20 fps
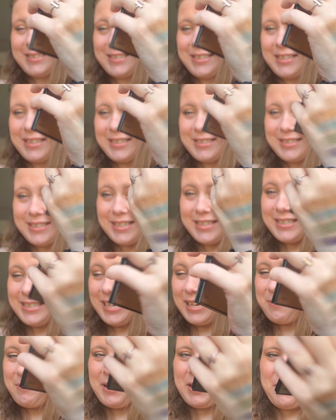It's gonna
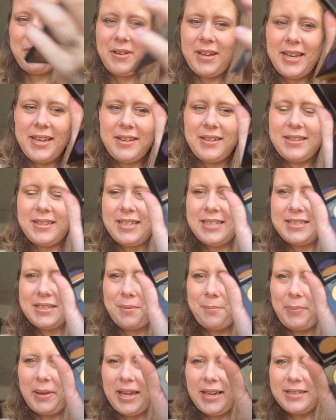take me a while. These are
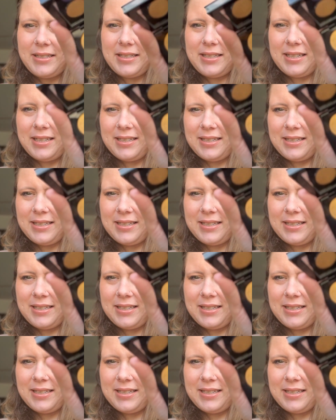baked